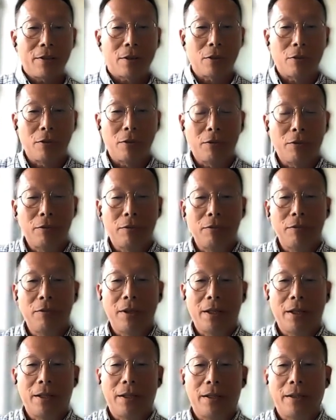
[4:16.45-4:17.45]
So
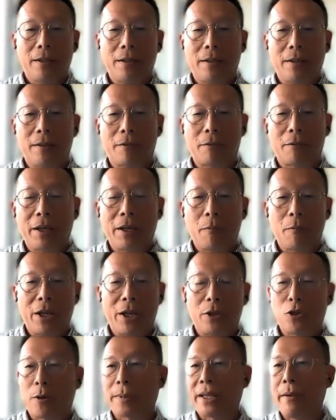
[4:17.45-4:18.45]
uh, right
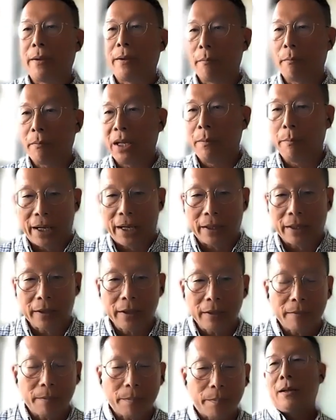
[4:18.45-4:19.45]
where jobs are
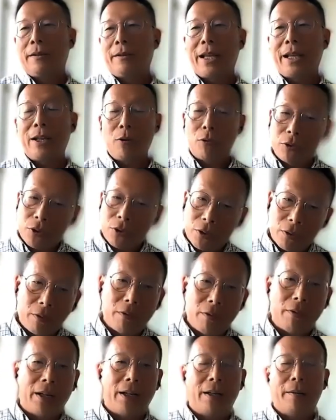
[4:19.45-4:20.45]
impacted, then
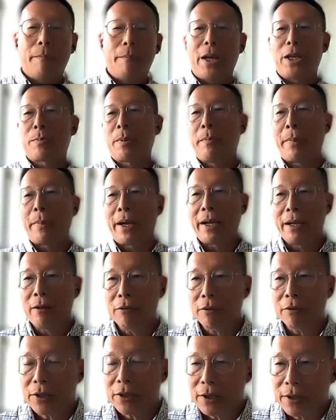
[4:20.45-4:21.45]
also uh, management
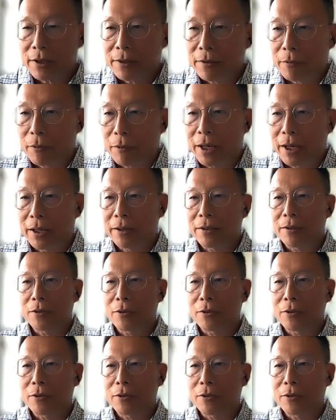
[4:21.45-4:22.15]
buyouts, right?